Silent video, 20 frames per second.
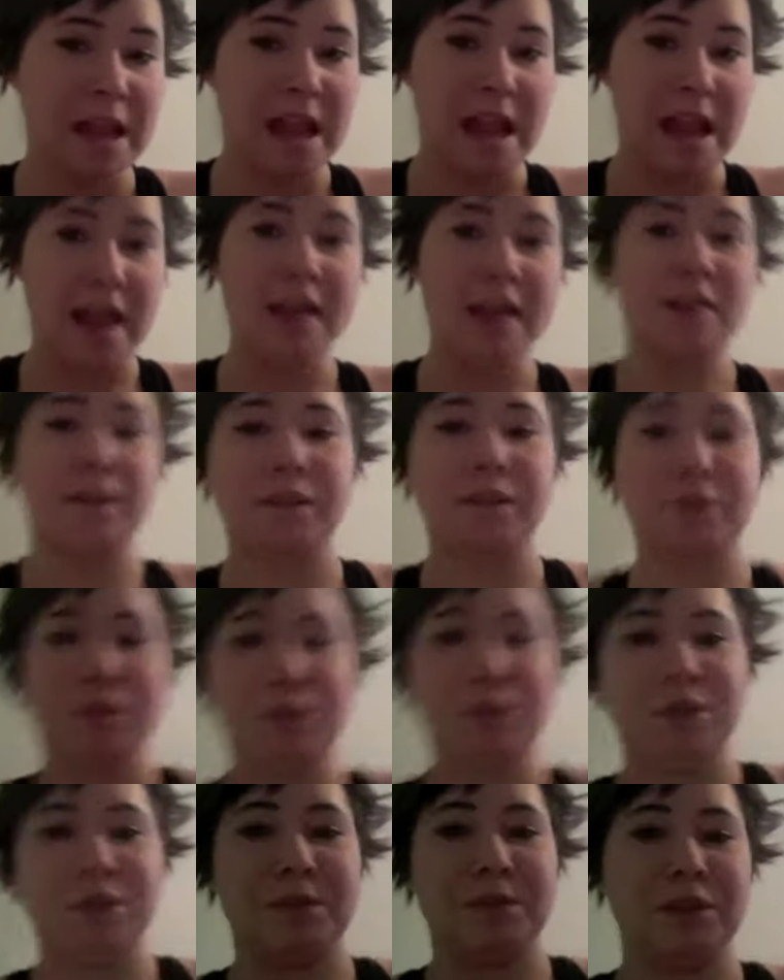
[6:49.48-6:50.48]
And also,
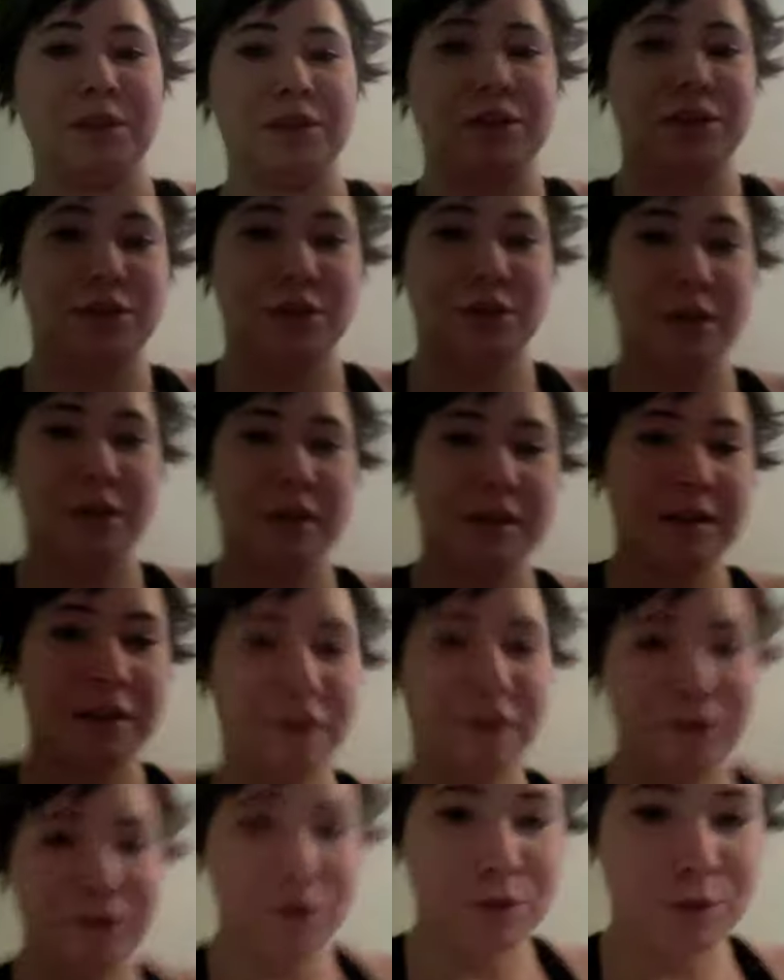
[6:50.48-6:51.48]
just wanted to show you guys our
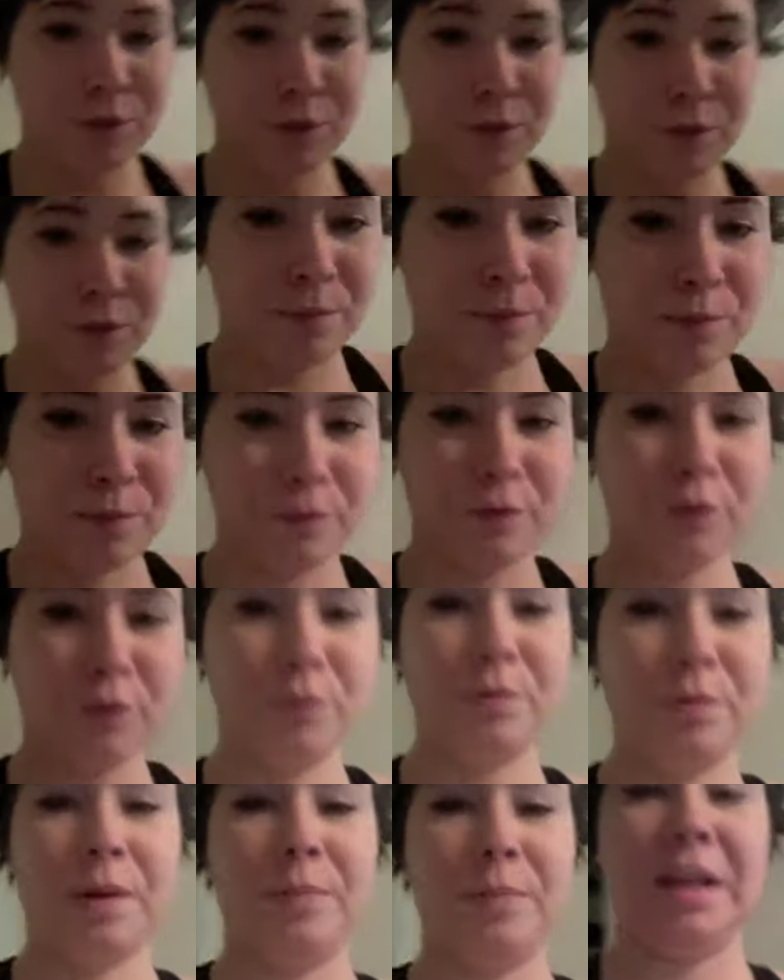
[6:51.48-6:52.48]
food
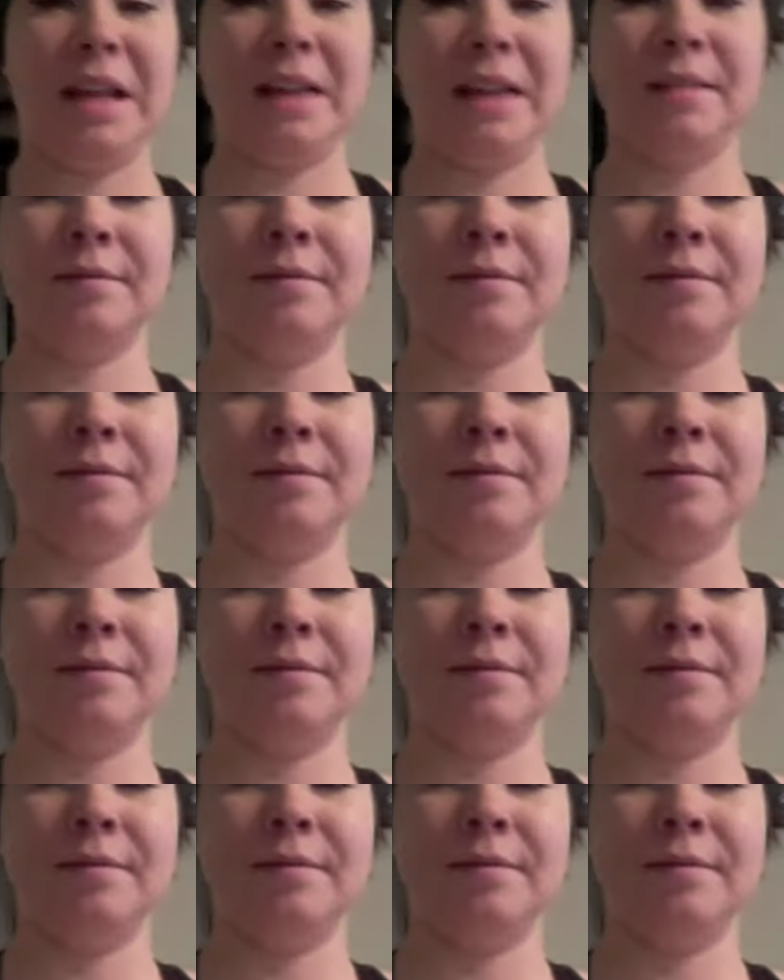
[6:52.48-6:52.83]
ripening